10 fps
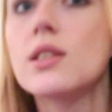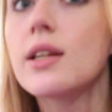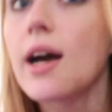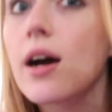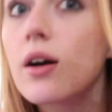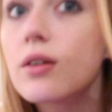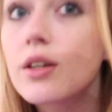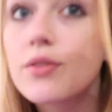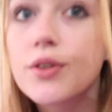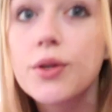Now,
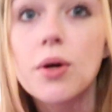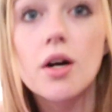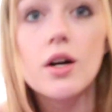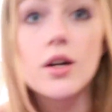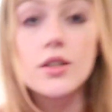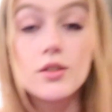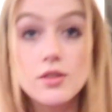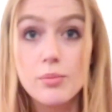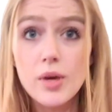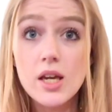if you are
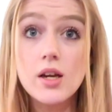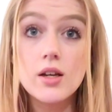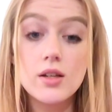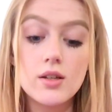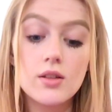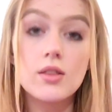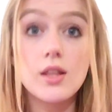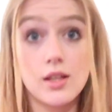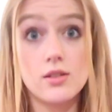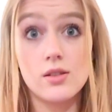using bacon,
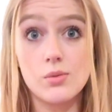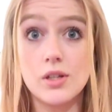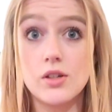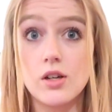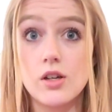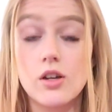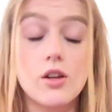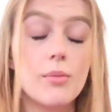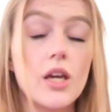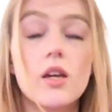this is when you're gonna cook
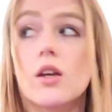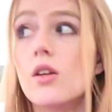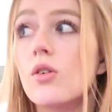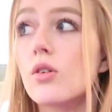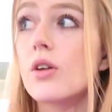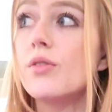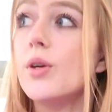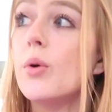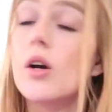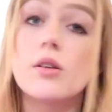your bacon, or if
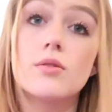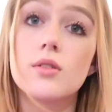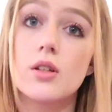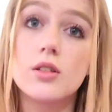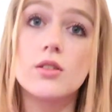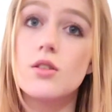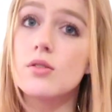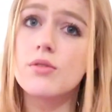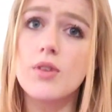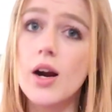you are gonna use
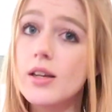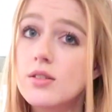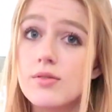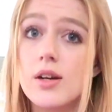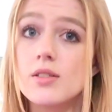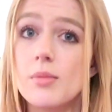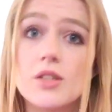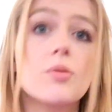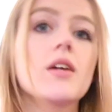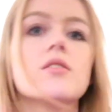a fryer to fry some hash
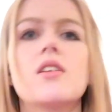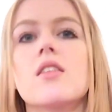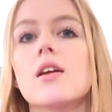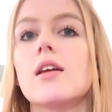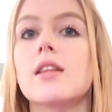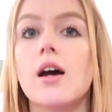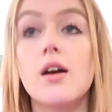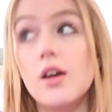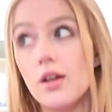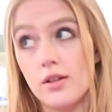browns, anything like that,
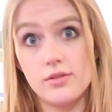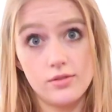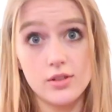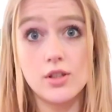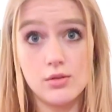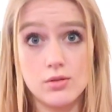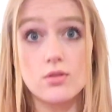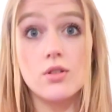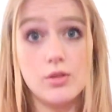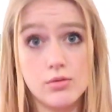use
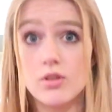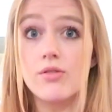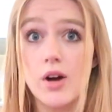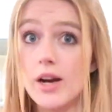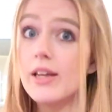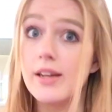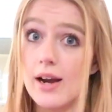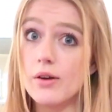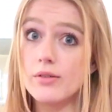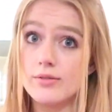the fryer
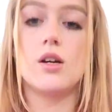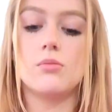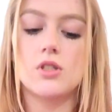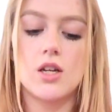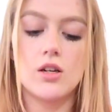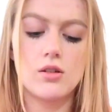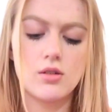now. I'm just gonna